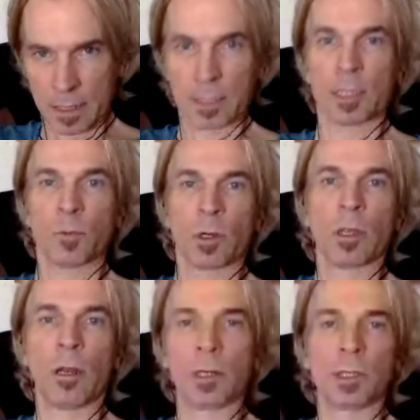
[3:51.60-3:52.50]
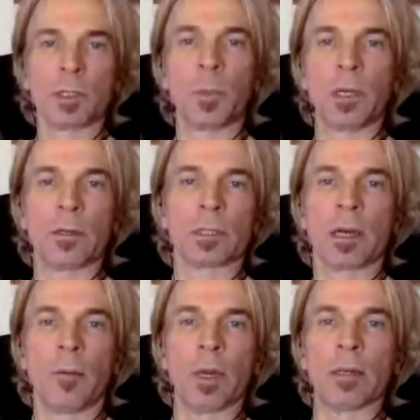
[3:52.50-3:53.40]
This is where the Larson speakers
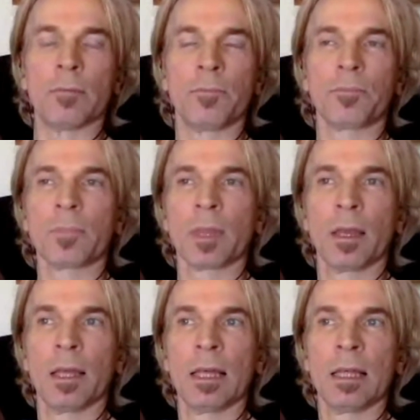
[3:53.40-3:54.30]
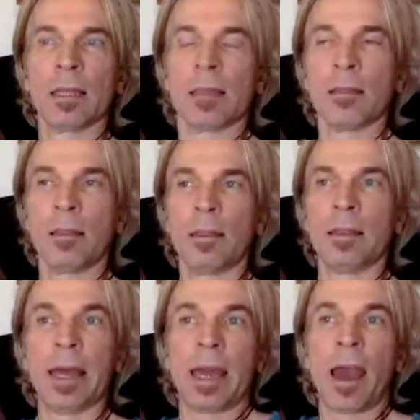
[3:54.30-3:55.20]
come in.
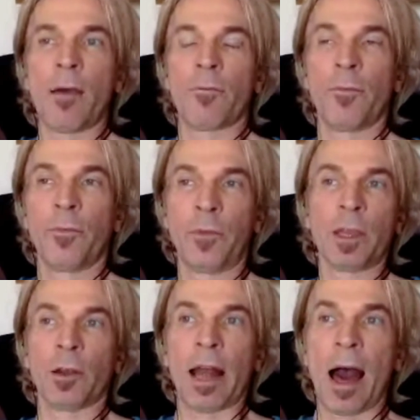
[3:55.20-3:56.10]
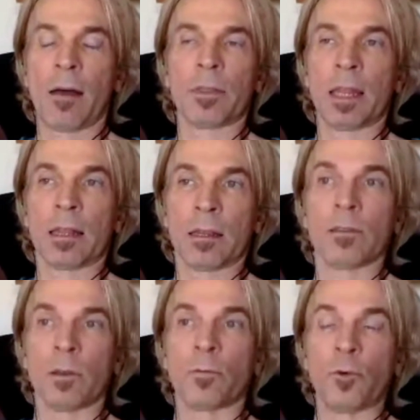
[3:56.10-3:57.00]
They have figured out that
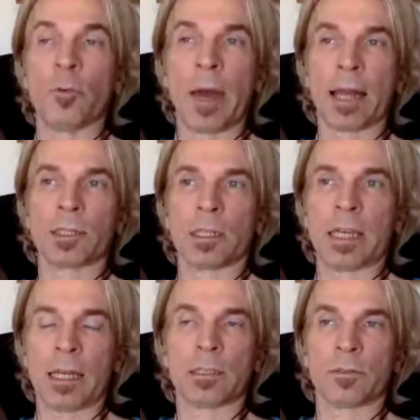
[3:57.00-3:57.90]
the room actually